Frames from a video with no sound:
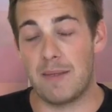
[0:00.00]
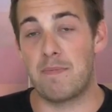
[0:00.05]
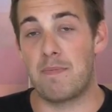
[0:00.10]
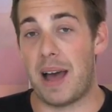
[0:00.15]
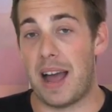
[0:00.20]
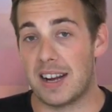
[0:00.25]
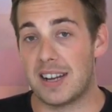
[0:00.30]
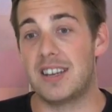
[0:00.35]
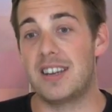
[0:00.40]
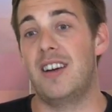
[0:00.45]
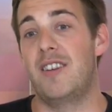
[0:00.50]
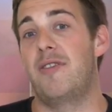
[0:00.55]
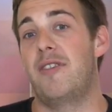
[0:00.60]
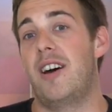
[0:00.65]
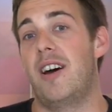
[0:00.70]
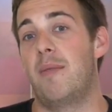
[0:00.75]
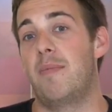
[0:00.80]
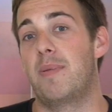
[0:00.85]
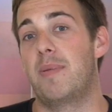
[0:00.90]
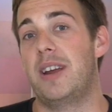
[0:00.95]
Back stuff
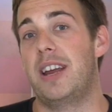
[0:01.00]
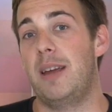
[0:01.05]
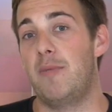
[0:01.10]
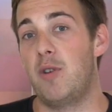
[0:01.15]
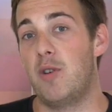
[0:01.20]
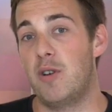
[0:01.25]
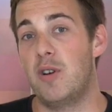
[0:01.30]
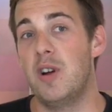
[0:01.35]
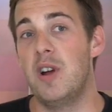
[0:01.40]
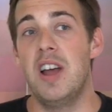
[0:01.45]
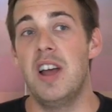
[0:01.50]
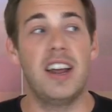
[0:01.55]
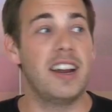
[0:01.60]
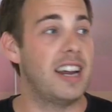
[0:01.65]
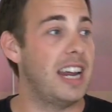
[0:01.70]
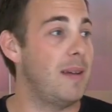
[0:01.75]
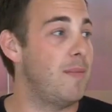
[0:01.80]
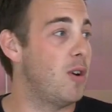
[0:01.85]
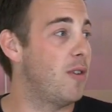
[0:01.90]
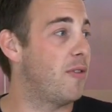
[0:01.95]
up, keep
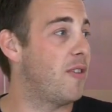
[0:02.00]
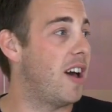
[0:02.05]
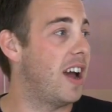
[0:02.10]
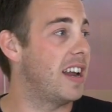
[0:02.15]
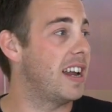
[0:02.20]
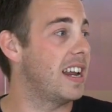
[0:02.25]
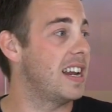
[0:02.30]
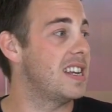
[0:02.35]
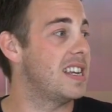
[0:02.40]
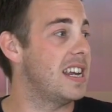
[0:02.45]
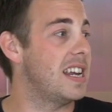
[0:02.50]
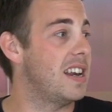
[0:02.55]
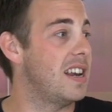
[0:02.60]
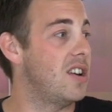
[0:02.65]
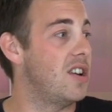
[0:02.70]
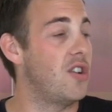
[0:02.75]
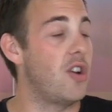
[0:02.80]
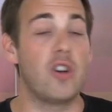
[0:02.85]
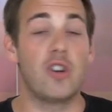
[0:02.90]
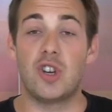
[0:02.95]
your findings
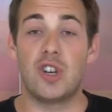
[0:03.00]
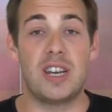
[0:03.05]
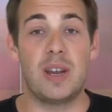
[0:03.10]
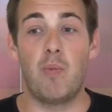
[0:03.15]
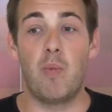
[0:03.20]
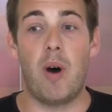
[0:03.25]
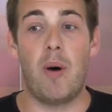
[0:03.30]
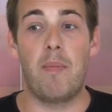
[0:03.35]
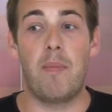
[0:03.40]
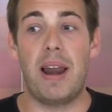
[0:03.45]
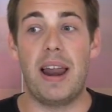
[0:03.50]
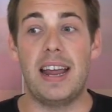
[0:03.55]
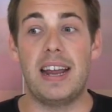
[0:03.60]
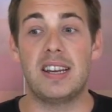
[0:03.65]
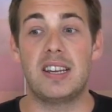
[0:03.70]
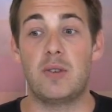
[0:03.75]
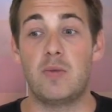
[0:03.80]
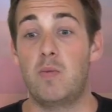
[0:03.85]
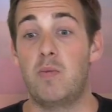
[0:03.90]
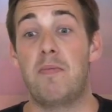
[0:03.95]
in, not just in one
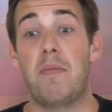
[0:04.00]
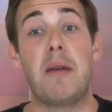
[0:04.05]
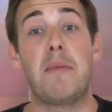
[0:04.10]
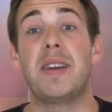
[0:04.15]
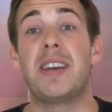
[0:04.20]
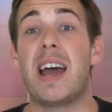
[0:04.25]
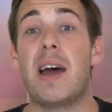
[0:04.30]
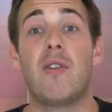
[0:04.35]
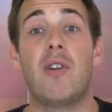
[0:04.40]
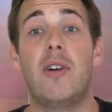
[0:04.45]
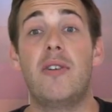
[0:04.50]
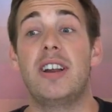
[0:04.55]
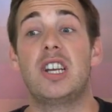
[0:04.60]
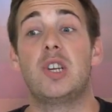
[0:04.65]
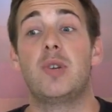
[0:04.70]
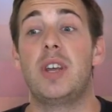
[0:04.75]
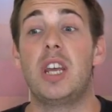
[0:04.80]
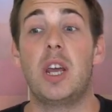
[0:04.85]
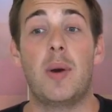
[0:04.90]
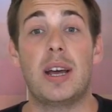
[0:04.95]
place. Maybe download it
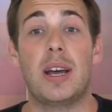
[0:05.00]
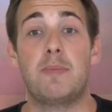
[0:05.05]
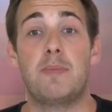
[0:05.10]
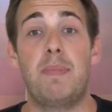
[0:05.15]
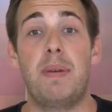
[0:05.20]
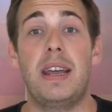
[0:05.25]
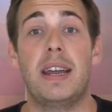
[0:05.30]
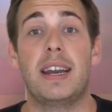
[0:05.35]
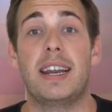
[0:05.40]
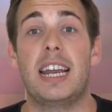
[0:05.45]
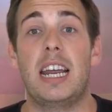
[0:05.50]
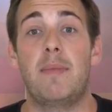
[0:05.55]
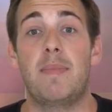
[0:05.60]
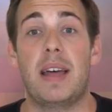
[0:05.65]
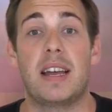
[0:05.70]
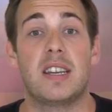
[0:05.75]
to a USB and keep